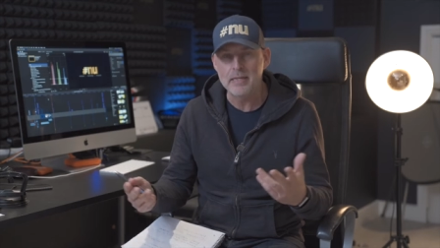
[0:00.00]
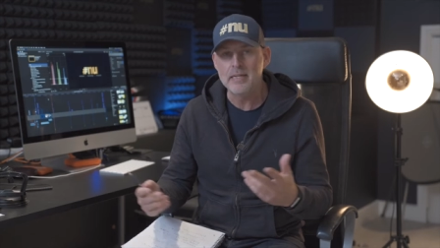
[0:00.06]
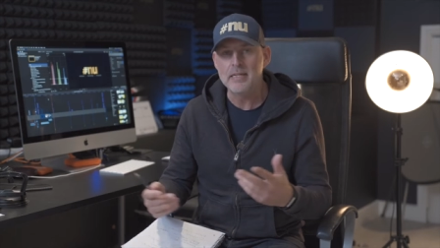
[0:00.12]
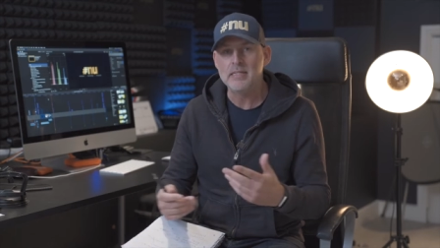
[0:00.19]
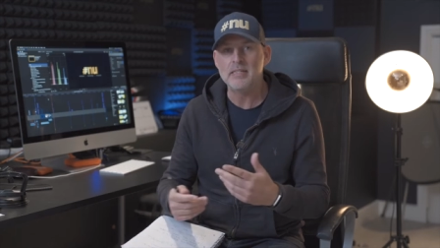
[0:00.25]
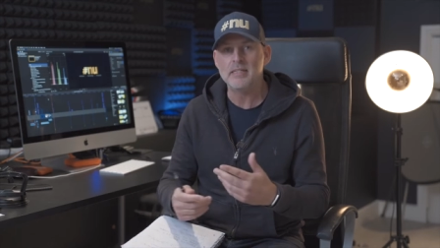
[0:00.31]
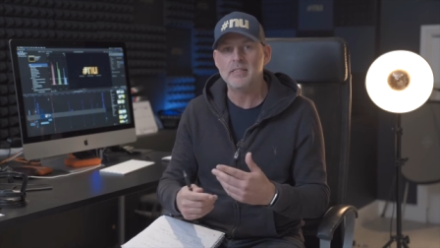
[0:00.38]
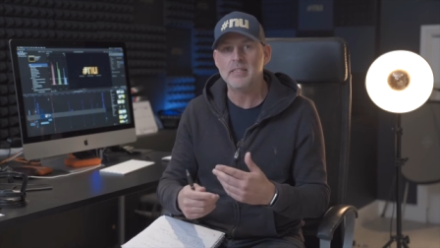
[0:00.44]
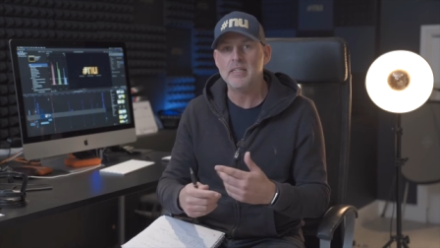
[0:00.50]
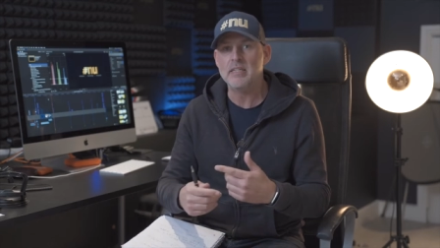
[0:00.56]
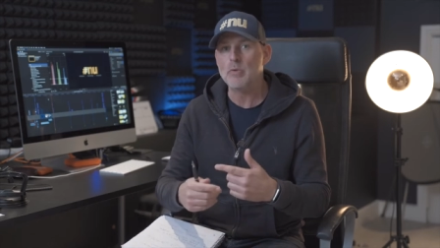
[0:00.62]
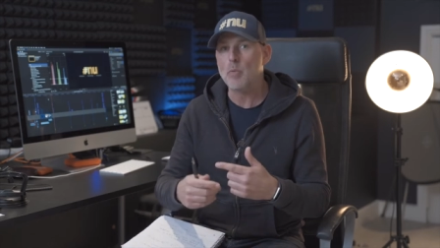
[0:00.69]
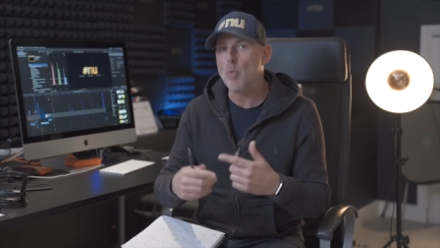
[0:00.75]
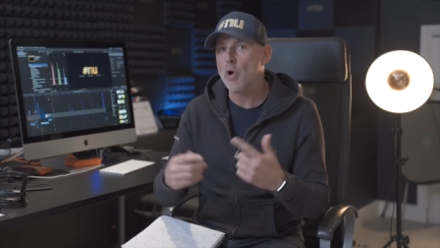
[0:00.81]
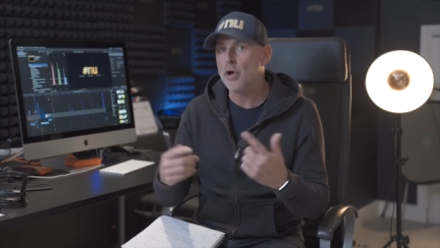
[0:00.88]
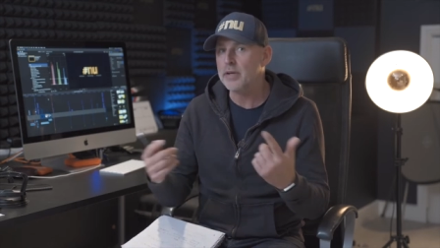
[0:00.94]
to see
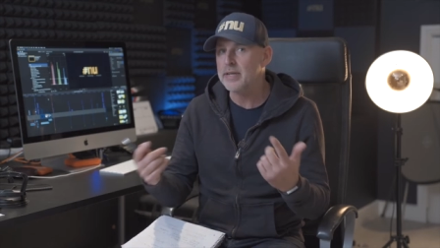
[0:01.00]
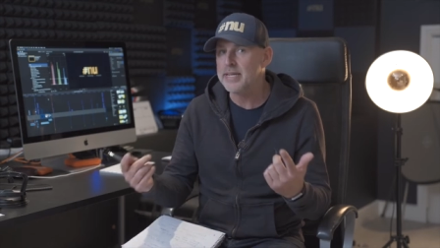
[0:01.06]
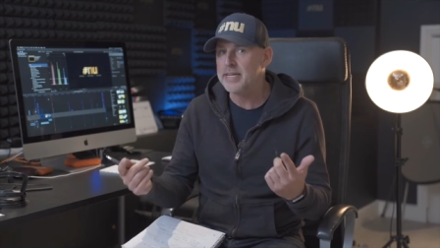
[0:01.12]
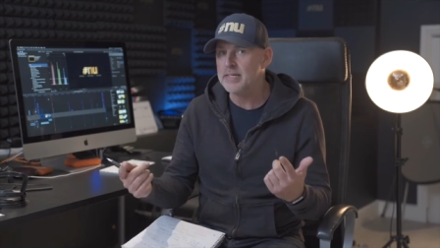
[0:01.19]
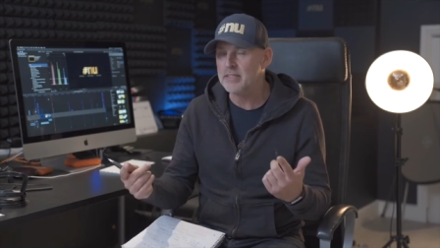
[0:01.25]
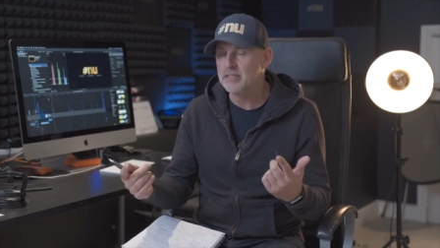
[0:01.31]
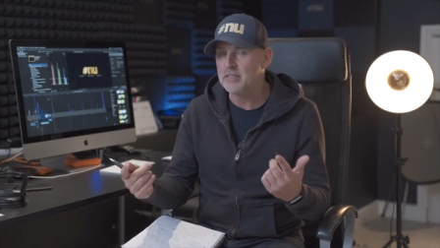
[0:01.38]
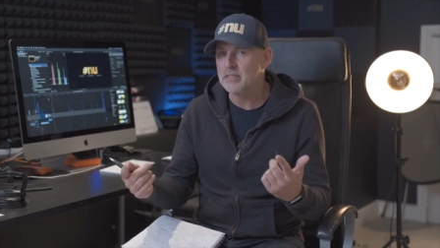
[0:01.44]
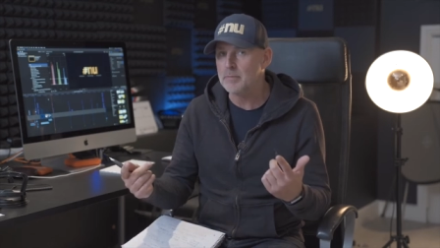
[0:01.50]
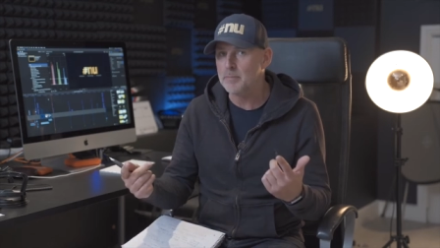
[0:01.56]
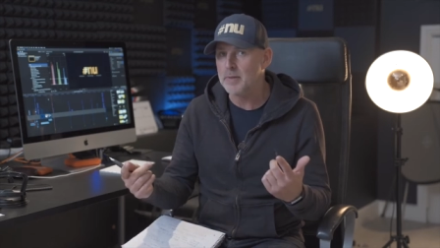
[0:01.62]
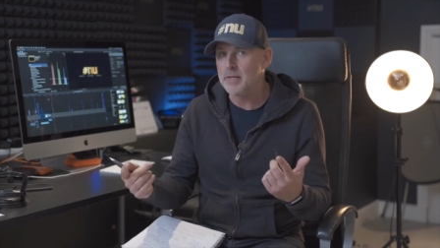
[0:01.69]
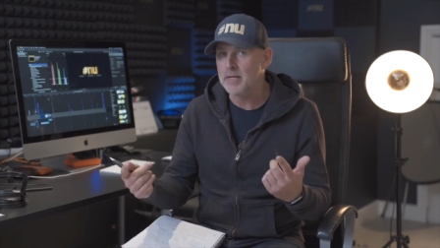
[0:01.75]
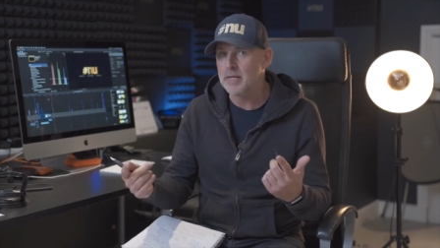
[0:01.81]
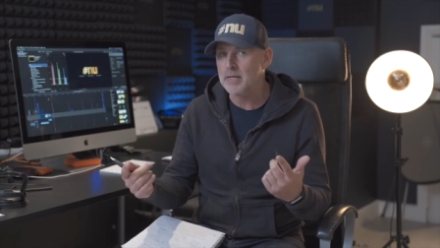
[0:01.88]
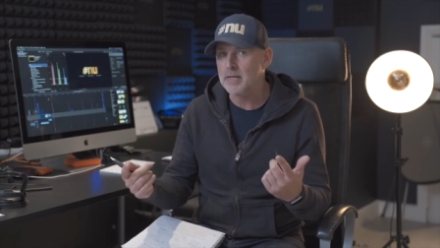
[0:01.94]
what needs to
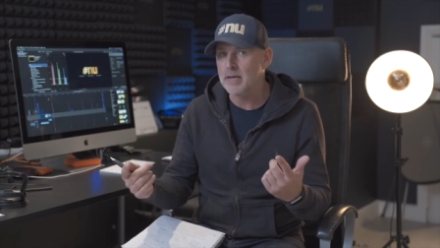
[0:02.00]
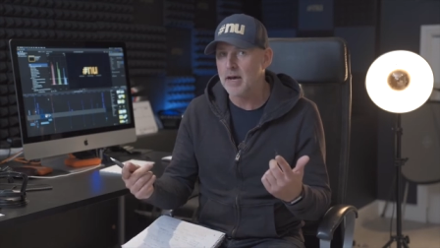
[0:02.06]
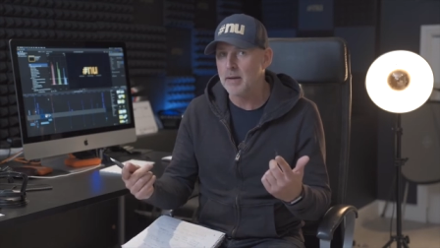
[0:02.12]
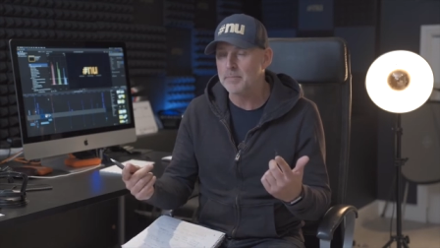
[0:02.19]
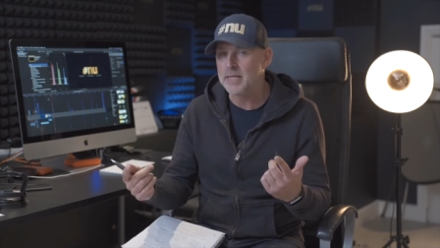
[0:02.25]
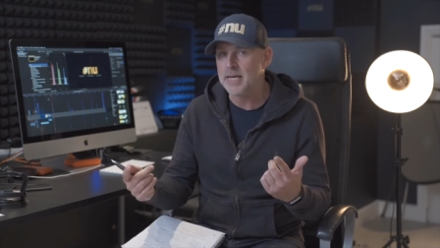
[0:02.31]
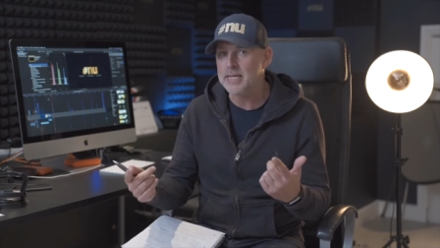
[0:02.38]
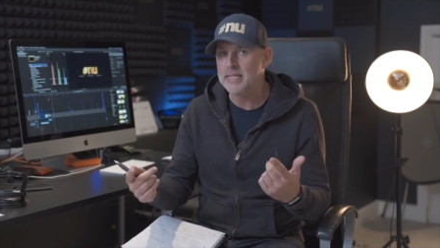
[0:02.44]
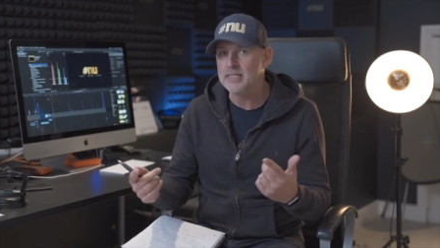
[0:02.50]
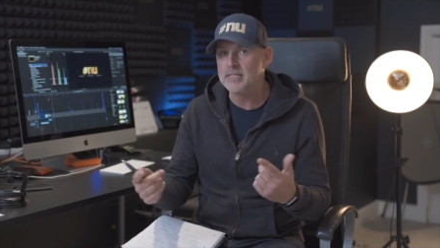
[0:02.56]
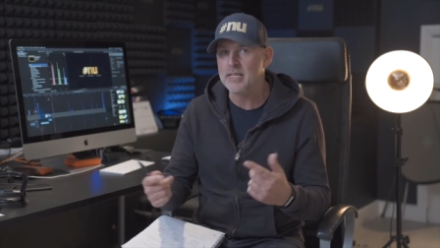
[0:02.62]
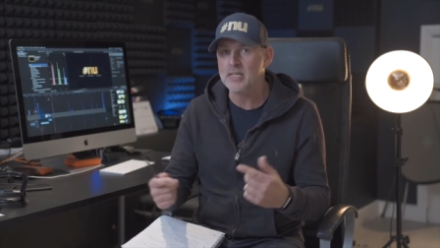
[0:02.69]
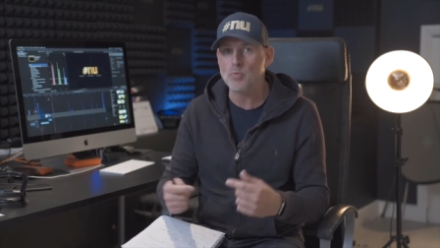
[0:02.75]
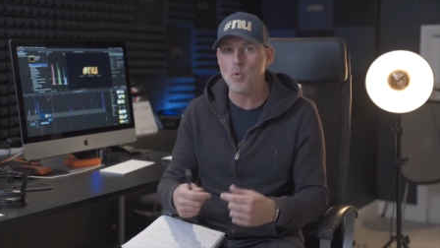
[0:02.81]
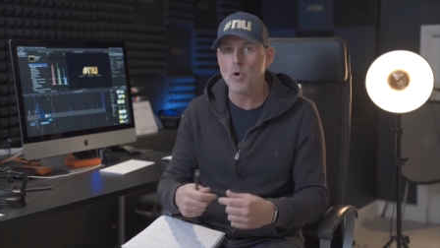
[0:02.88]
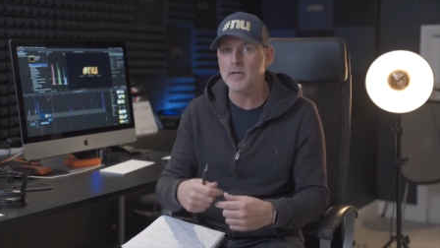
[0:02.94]
be
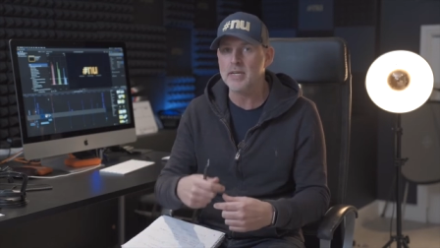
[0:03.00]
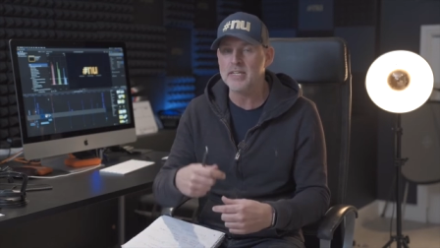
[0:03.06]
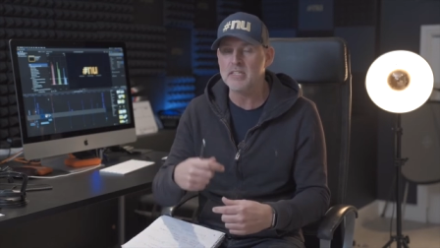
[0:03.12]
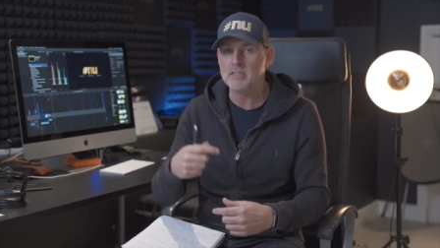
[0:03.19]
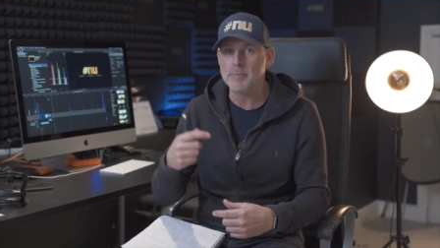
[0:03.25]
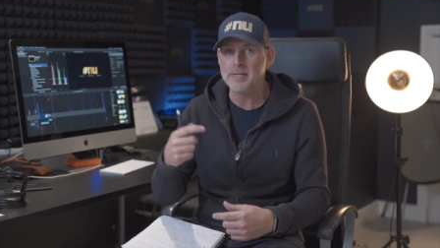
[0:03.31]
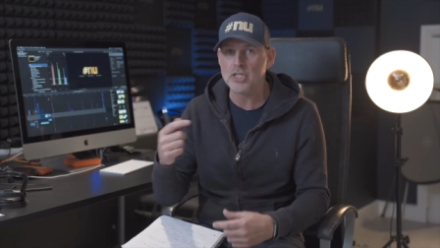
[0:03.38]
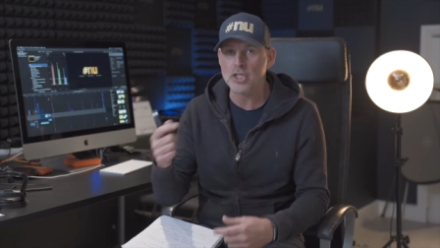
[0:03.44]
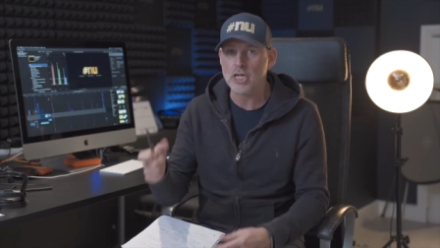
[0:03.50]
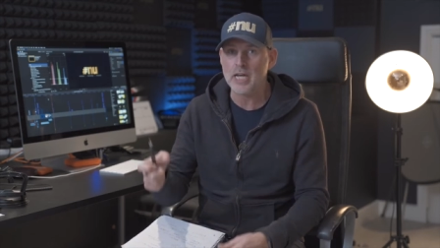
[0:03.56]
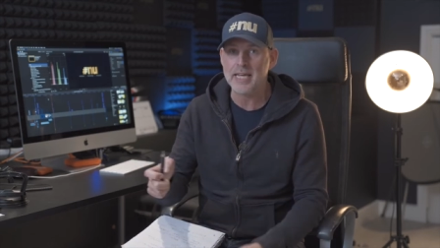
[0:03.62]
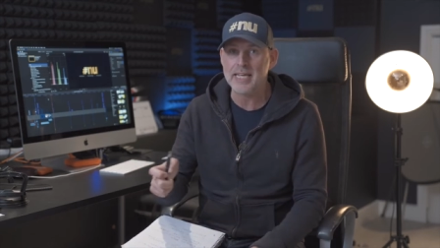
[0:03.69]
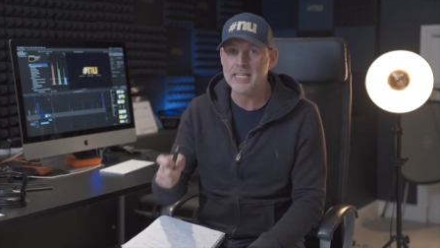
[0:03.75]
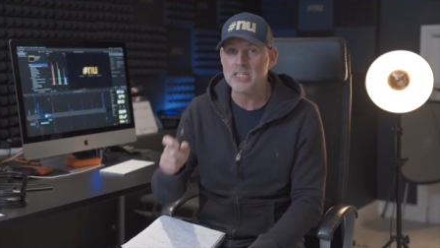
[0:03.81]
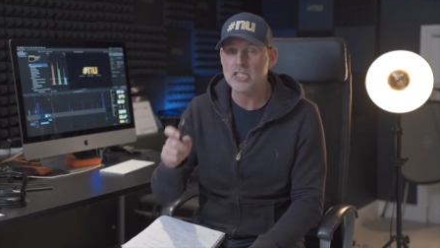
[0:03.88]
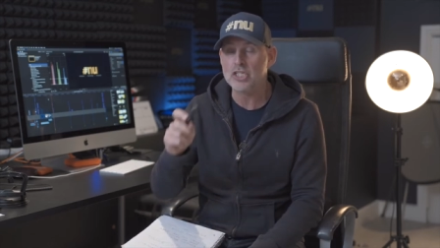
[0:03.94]
updated, what needs to be
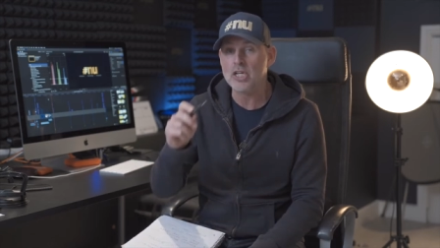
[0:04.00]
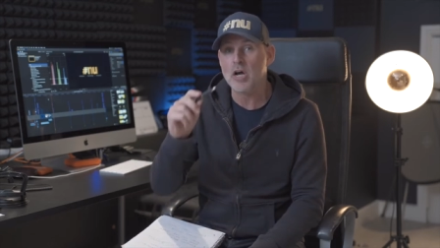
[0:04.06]
changed,